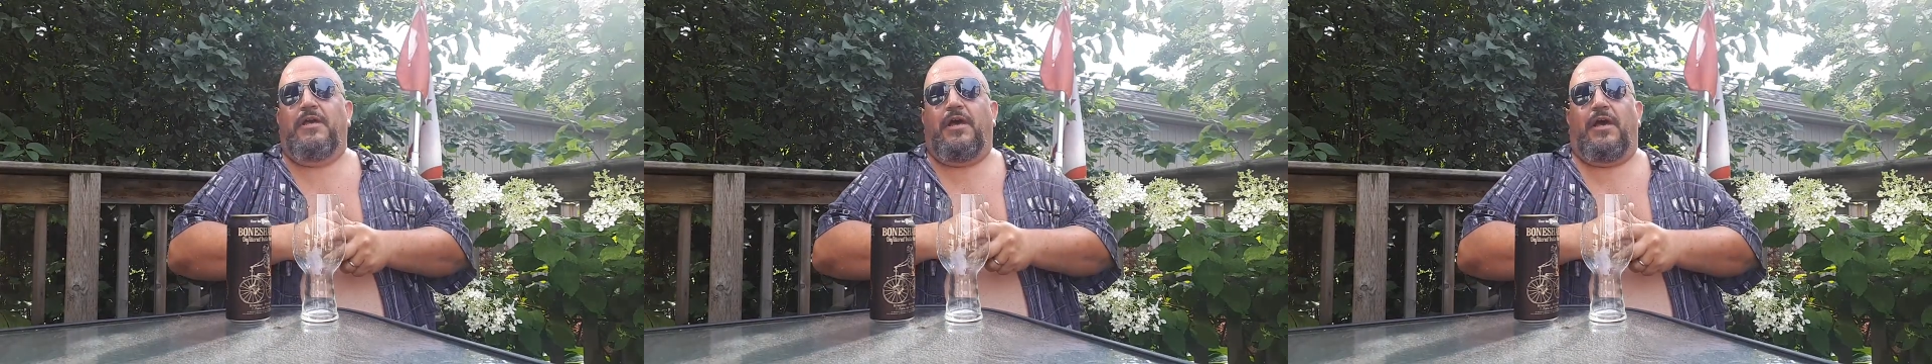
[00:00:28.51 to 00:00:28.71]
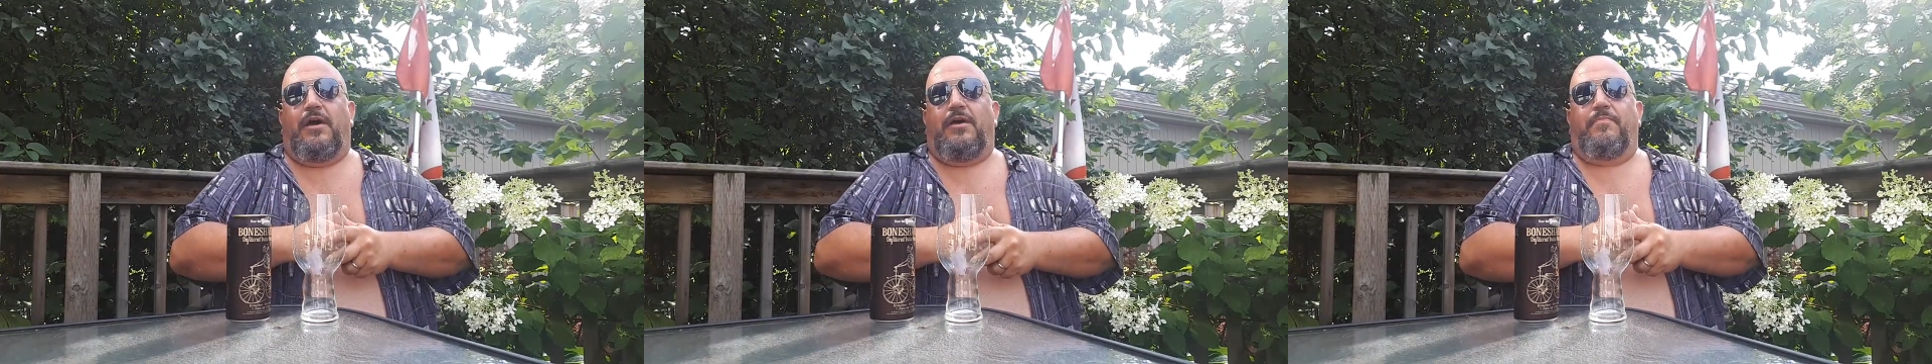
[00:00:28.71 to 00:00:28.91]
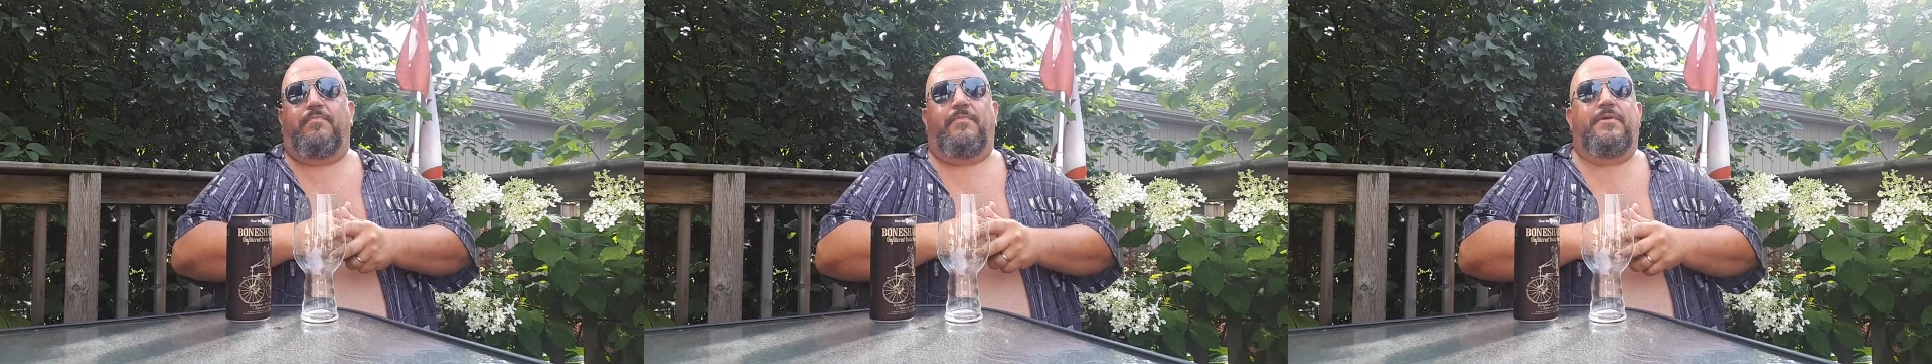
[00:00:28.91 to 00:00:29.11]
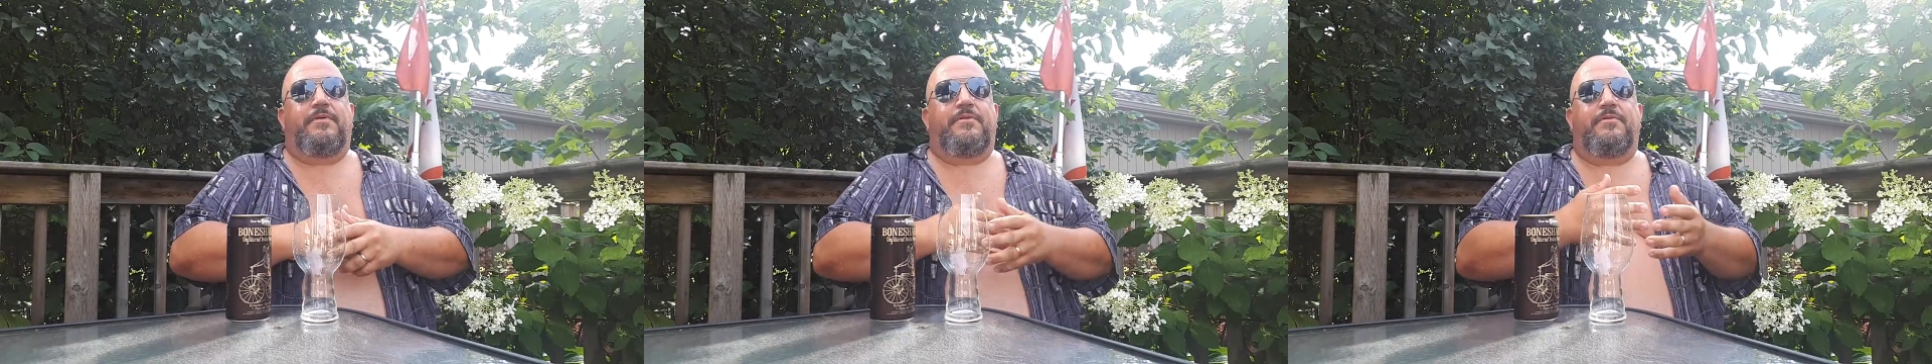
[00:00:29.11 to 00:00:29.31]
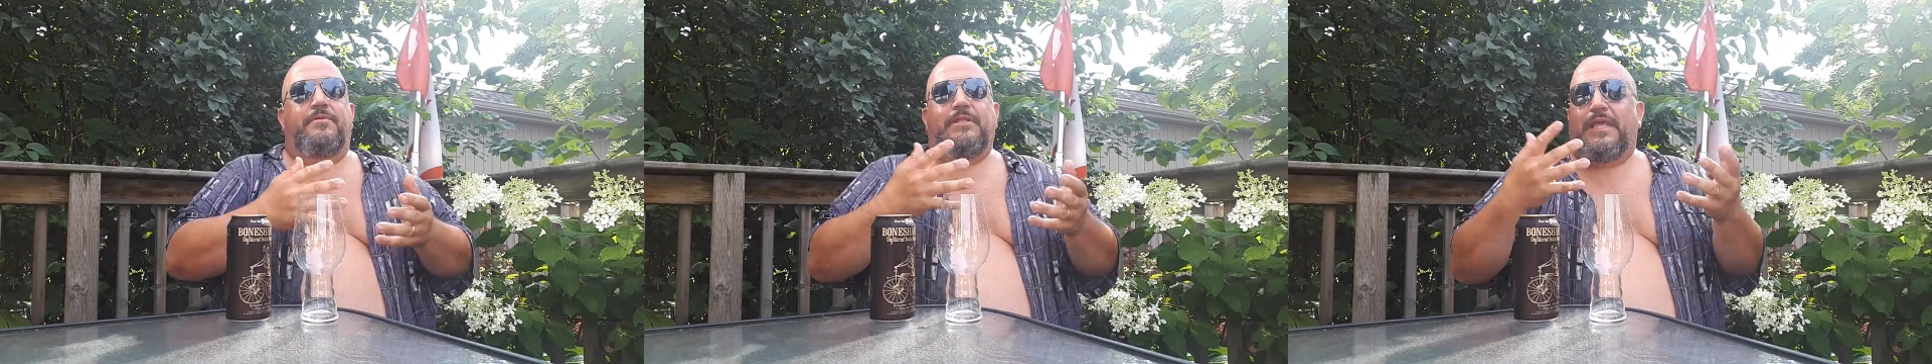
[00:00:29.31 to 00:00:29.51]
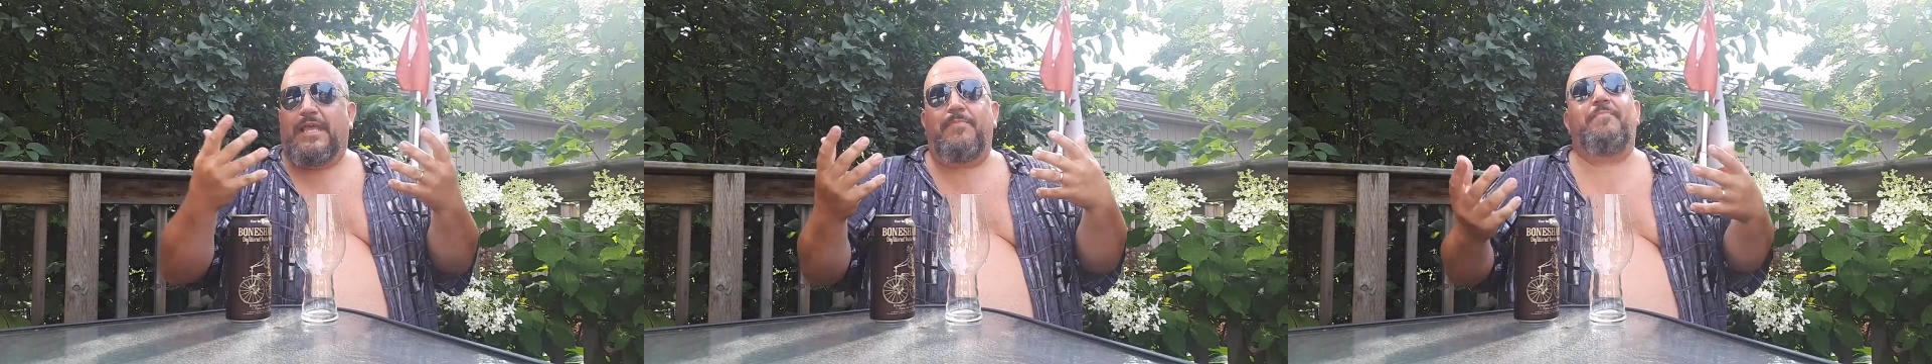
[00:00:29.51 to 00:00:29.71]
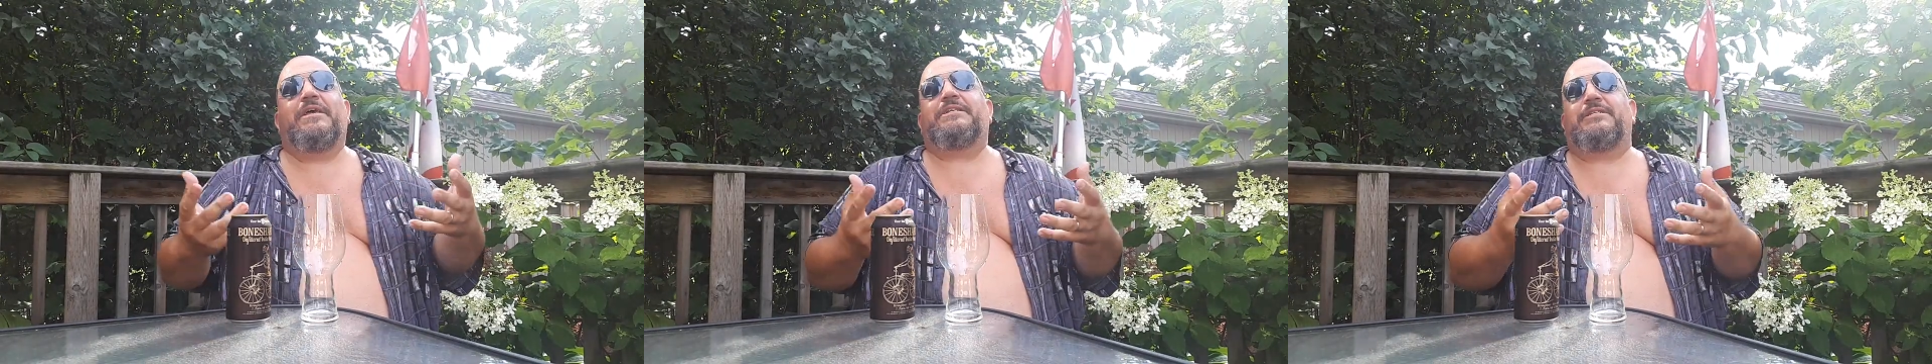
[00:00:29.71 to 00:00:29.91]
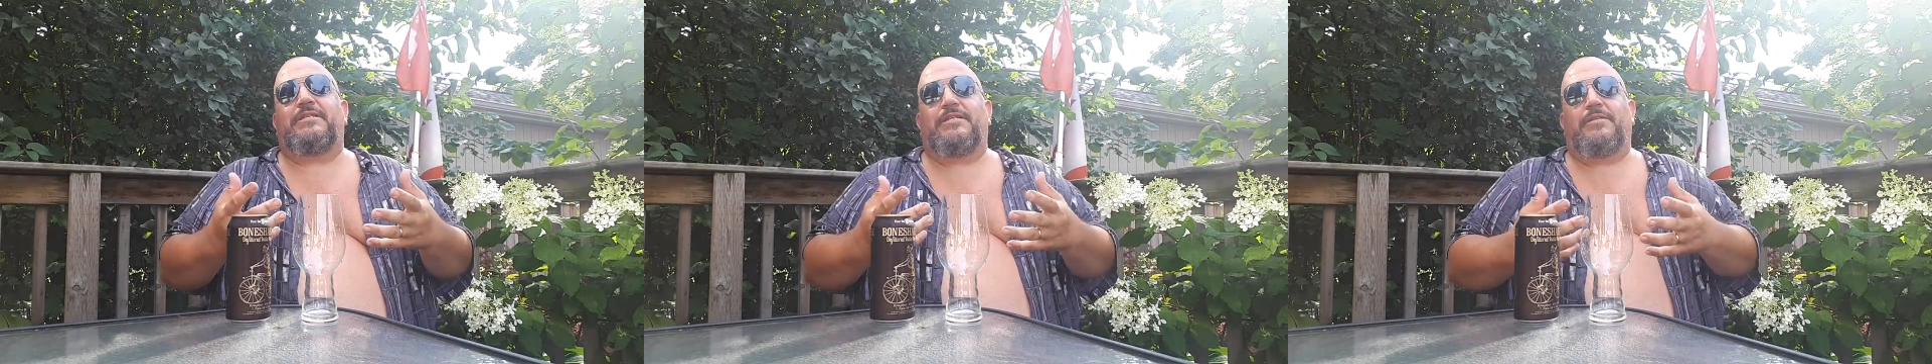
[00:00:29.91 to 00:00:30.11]
Um, they get
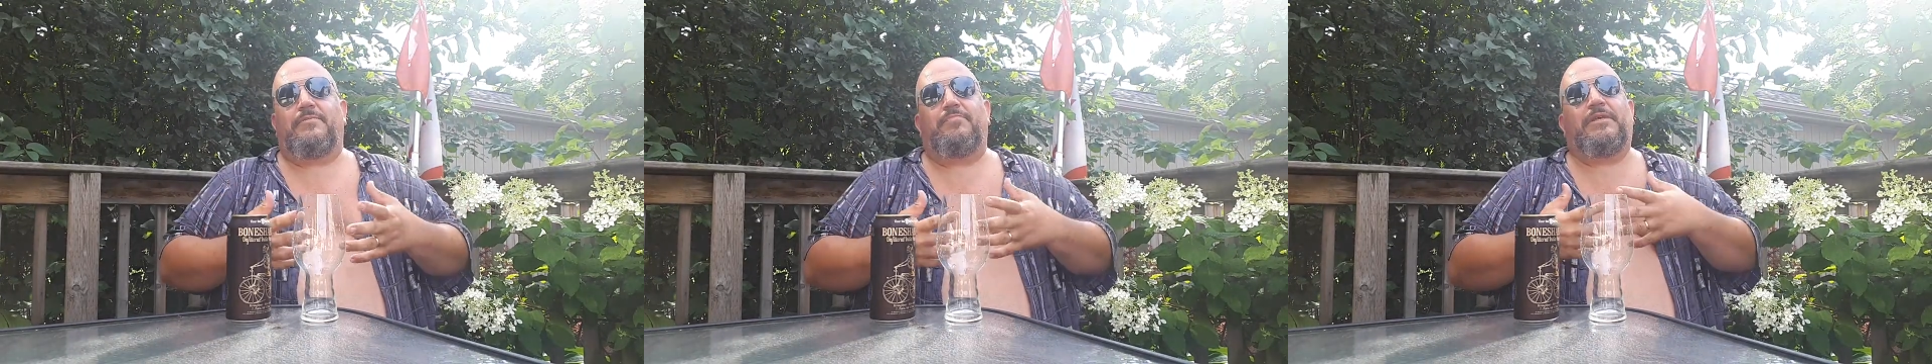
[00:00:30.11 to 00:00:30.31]
missed